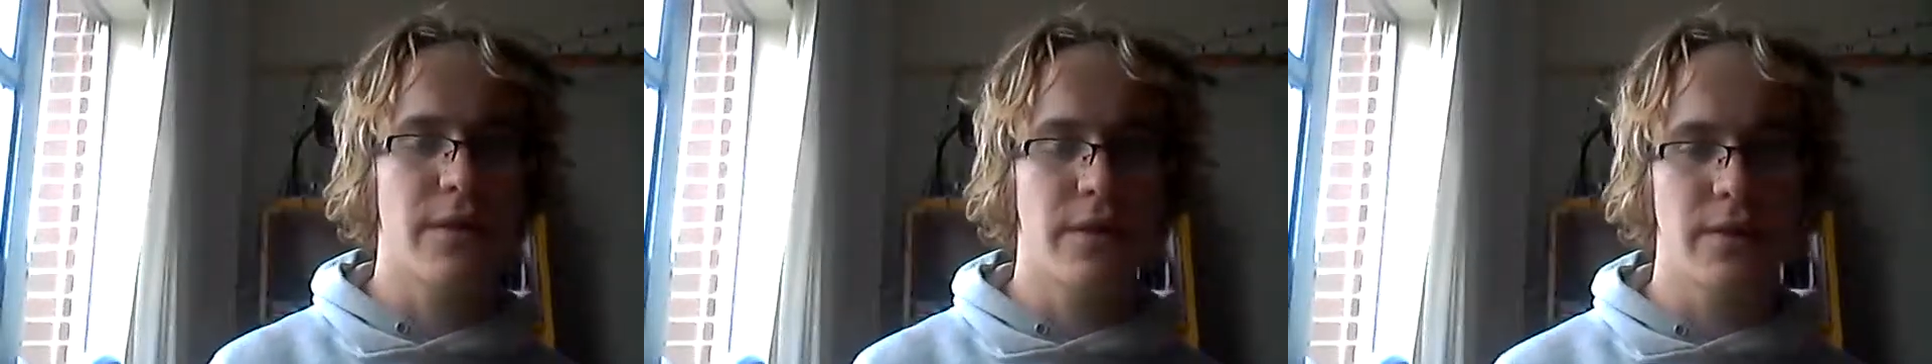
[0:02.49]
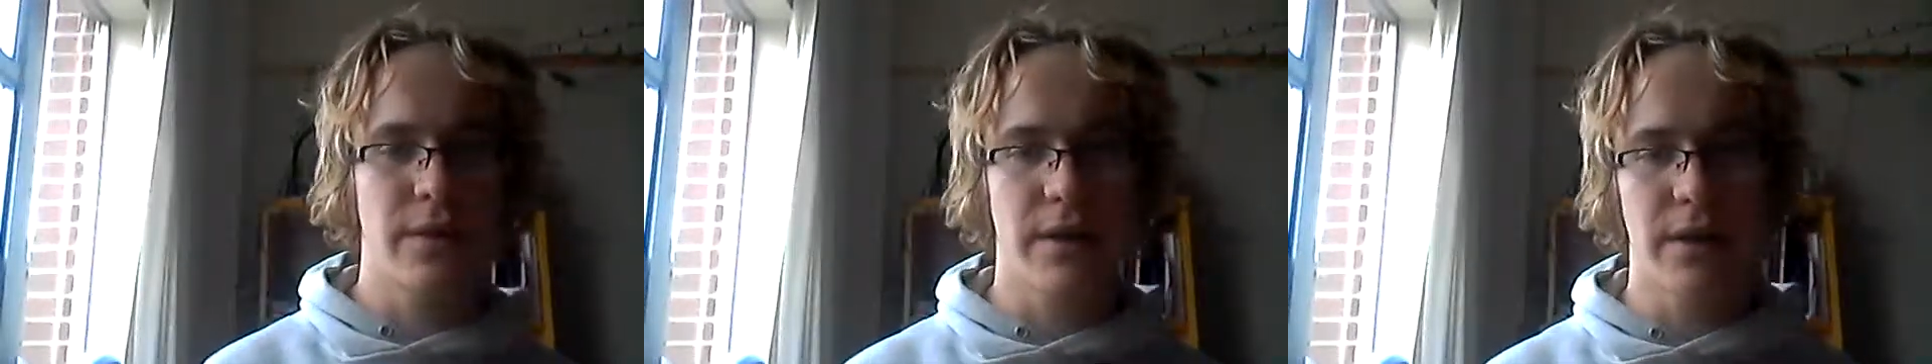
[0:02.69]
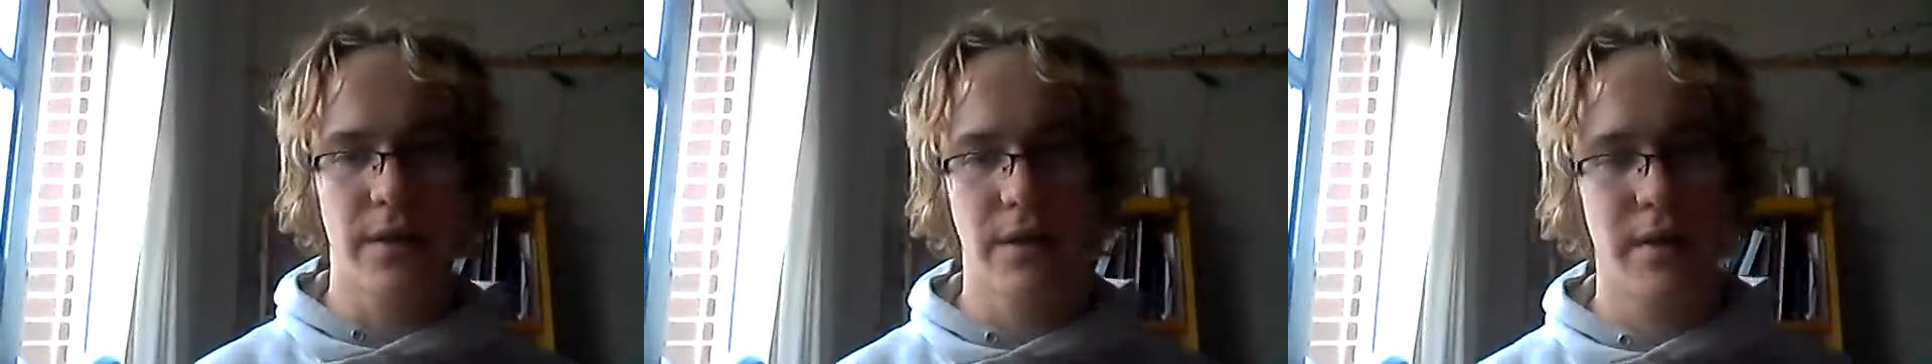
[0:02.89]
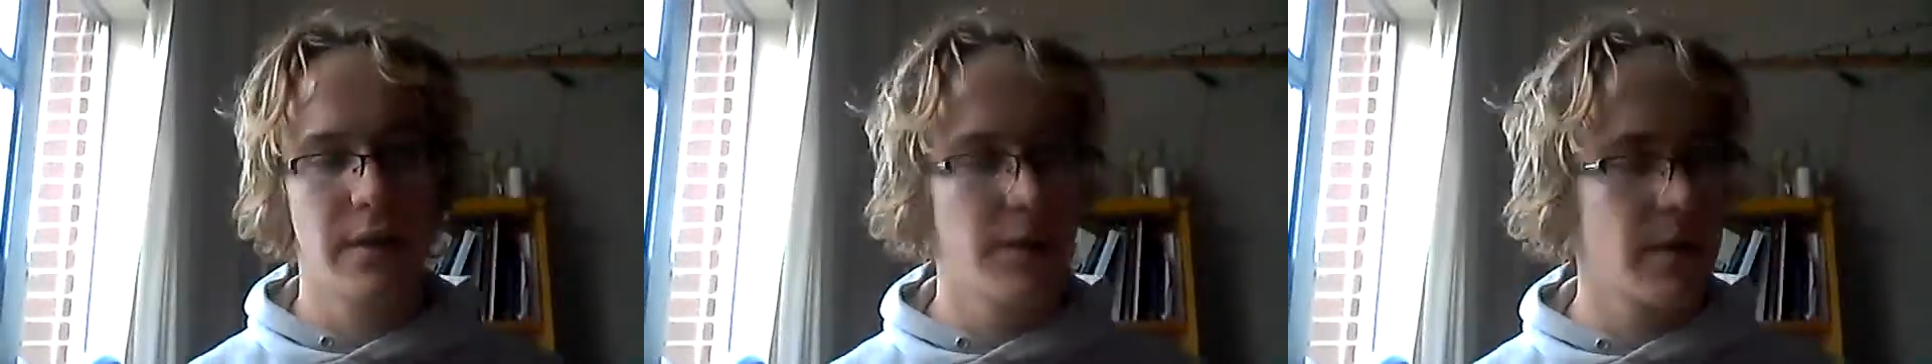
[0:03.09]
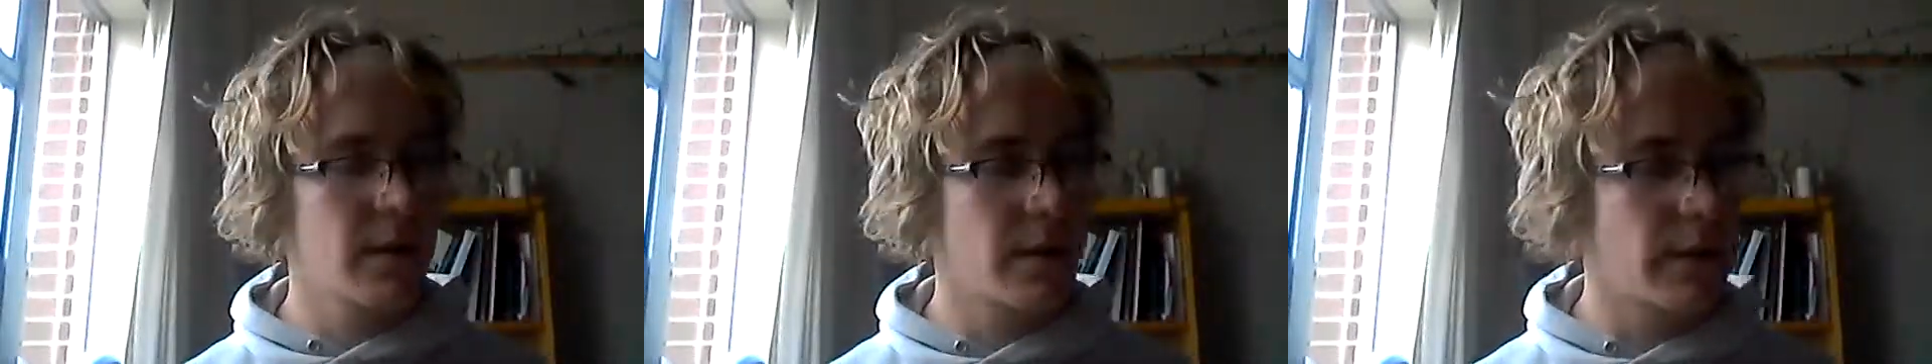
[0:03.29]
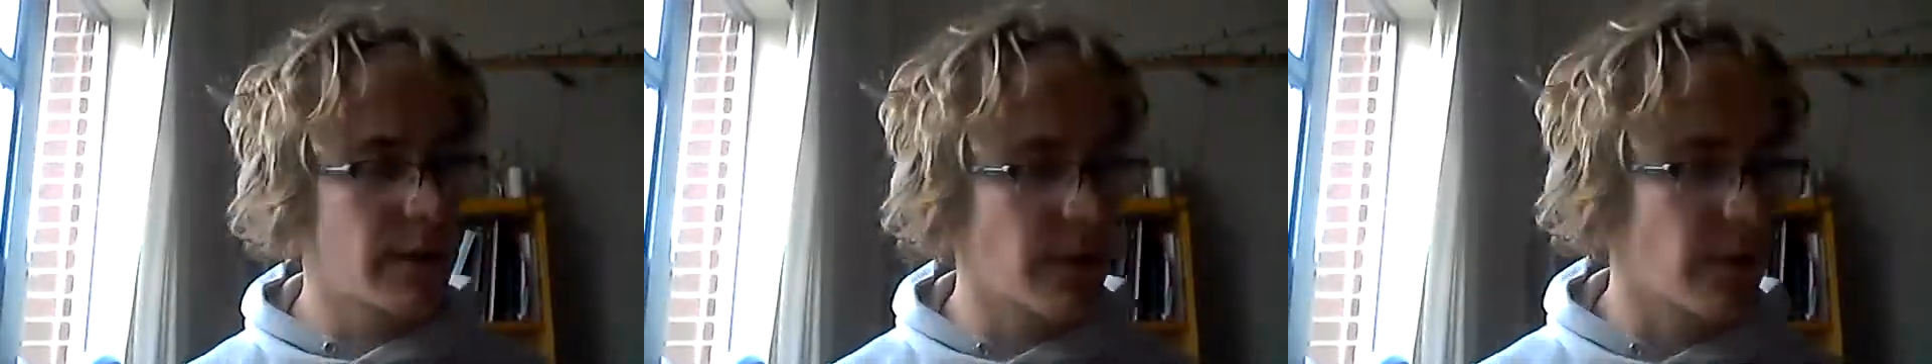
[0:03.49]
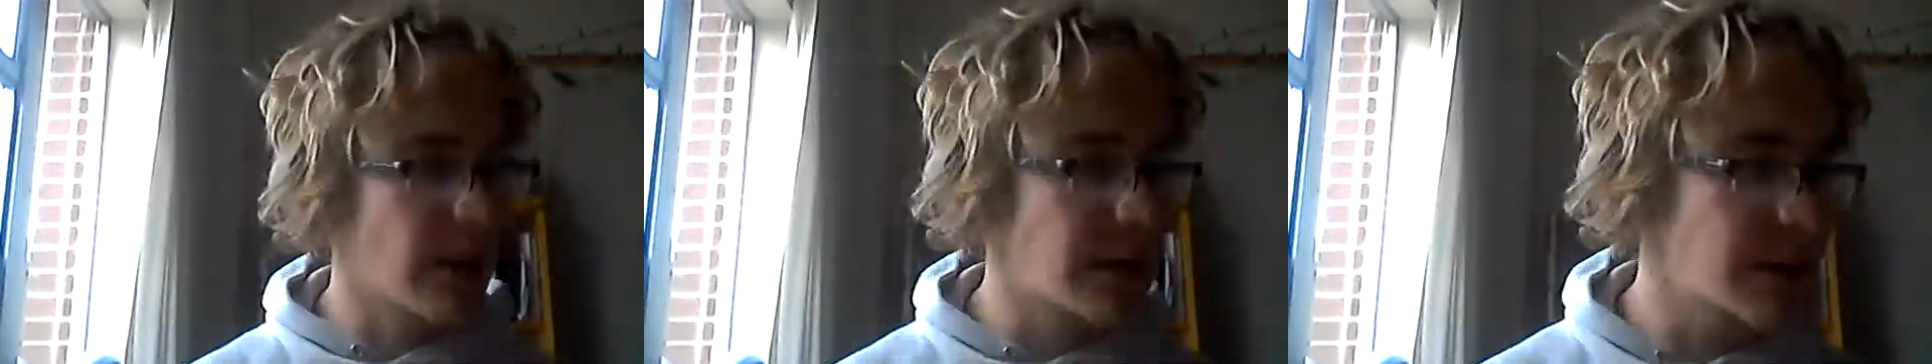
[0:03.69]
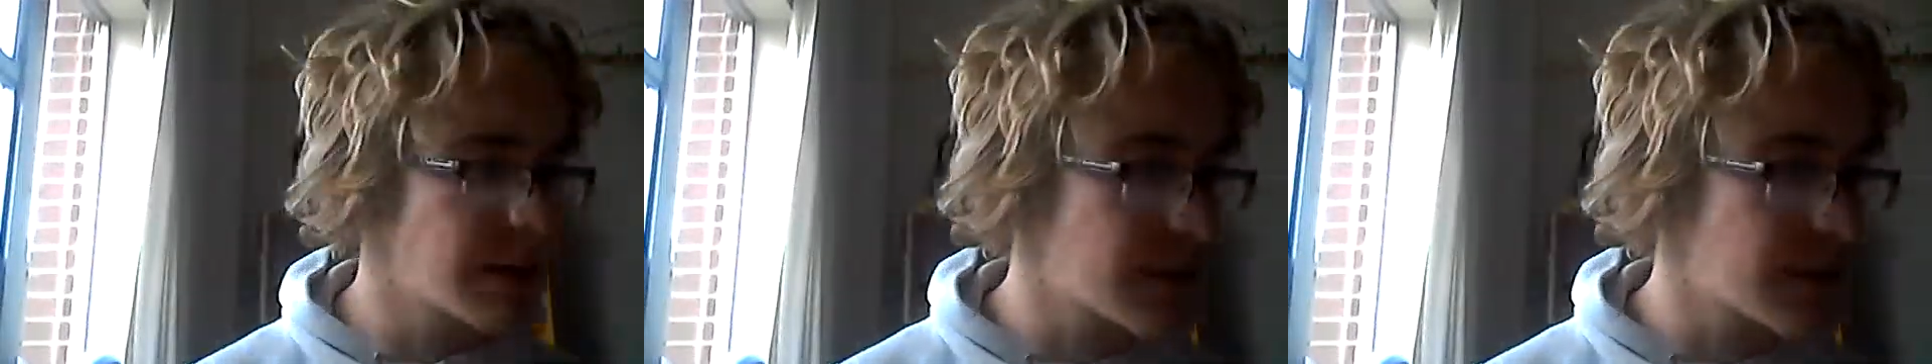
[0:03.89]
Okay. Okay, great.